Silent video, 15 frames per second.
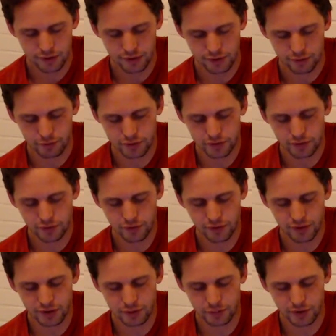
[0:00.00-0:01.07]
I want you to
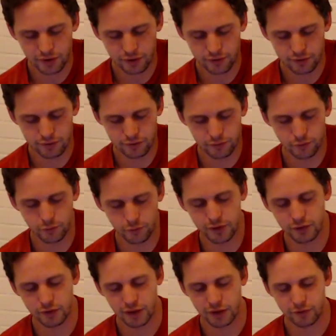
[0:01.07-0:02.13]
think about what
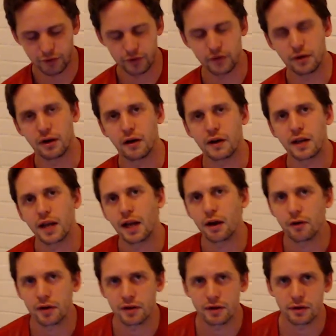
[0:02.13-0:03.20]
you have on lock and
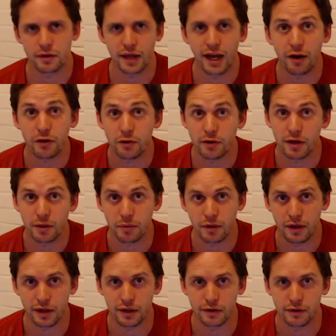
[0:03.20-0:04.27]
how you can
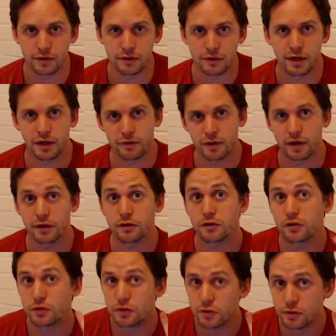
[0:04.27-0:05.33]
apply it all. And I've got
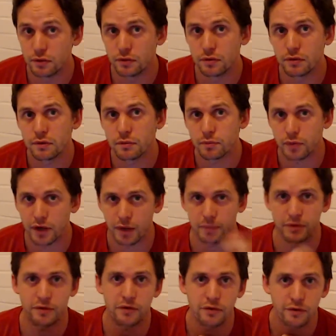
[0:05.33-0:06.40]
2
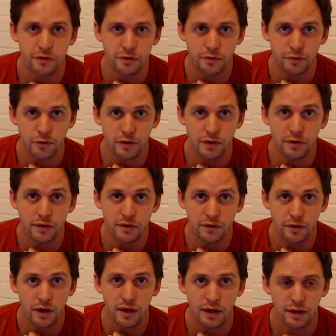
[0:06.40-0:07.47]
propositions for you to
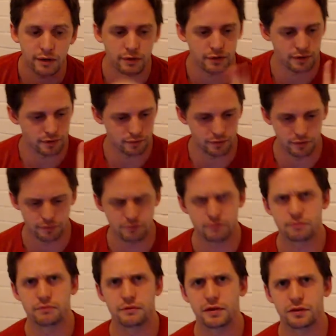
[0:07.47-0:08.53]
try out. I'll do it
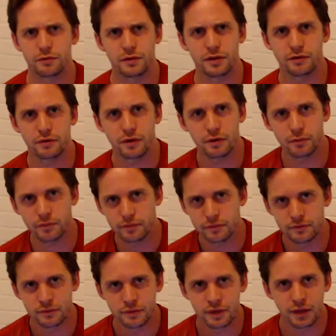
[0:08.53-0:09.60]
this way so I don't
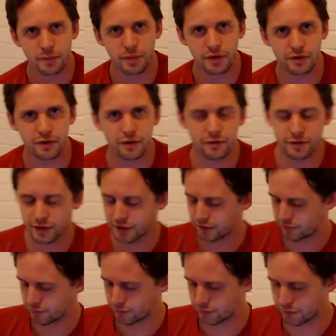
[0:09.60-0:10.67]
piss off any
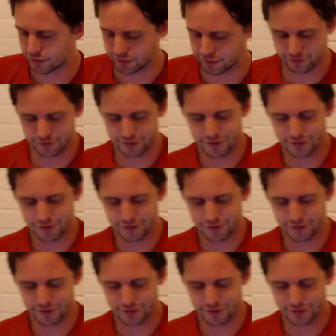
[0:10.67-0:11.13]
Brits.